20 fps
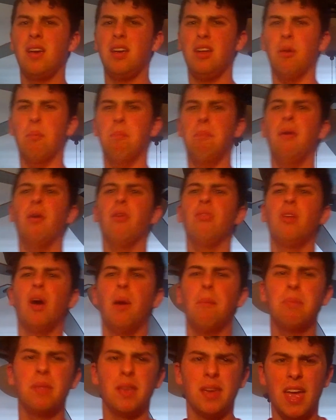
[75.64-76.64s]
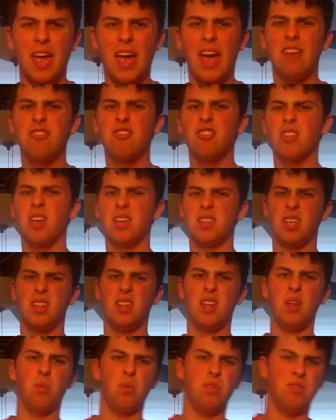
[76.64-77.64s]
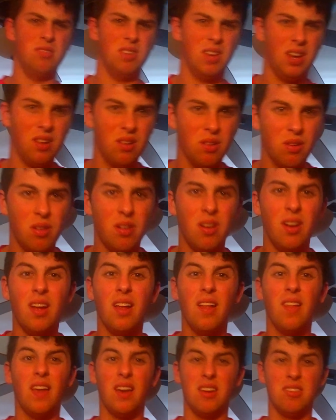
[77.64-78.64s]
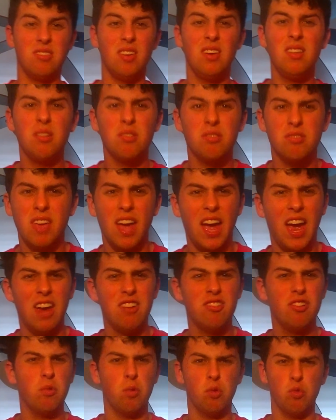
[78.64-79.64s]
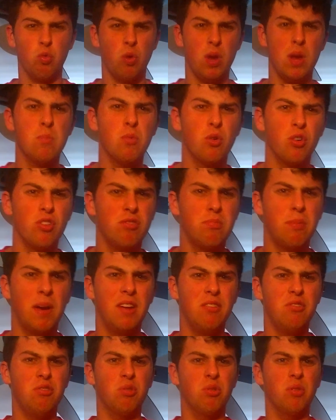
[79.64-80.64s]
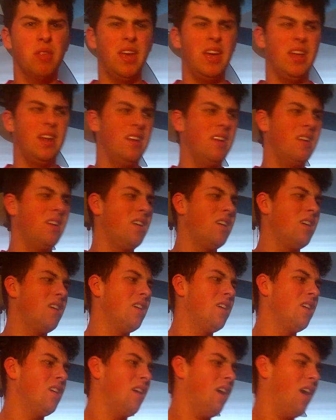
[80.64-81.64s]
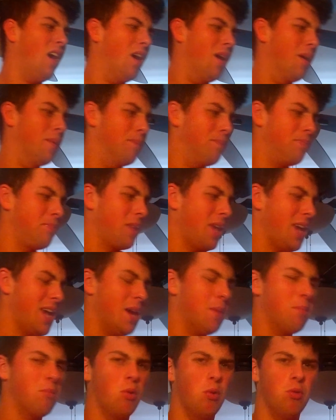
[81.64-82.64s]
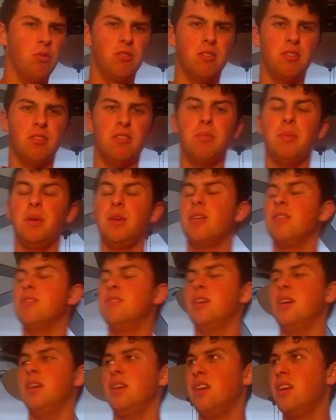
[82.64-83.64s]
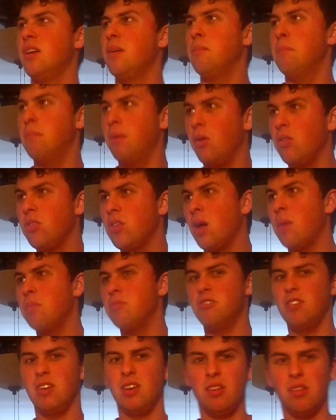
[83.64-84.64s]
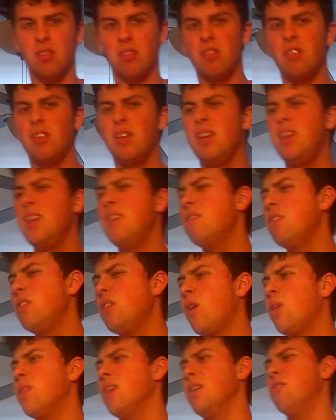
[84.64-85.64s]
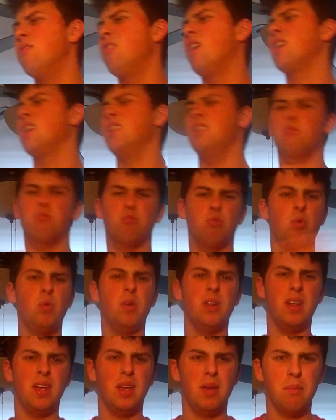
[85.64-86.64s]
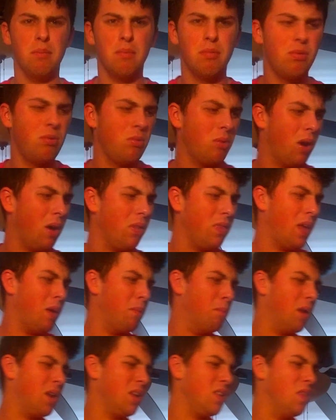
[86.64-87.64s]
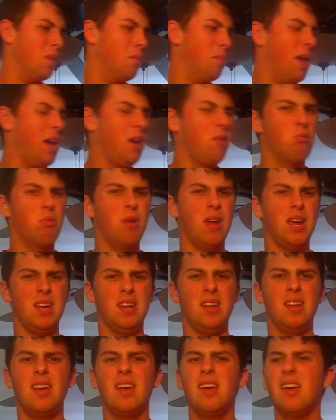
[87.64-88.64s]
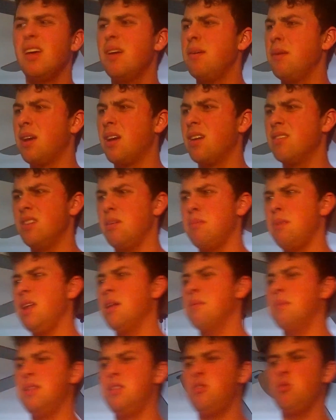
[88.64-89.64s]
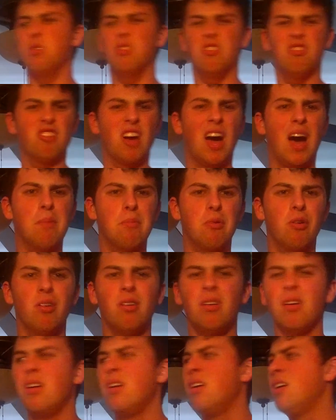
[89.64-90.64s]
you know, built up the cash and like they did with Ziggler. Like Ziggler's cash and was way more special than um, Ambrose's because they built up Ziggler, even though they fucking ruined him throughout that Money in the Bank reign because they made him into a jobber.